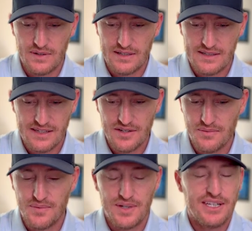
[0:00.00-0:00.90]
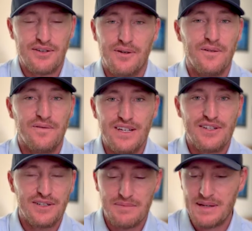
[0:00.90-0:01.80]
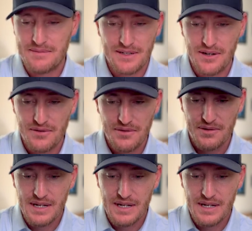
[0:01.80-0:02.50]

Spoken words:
such a really cool feature to be able to go through.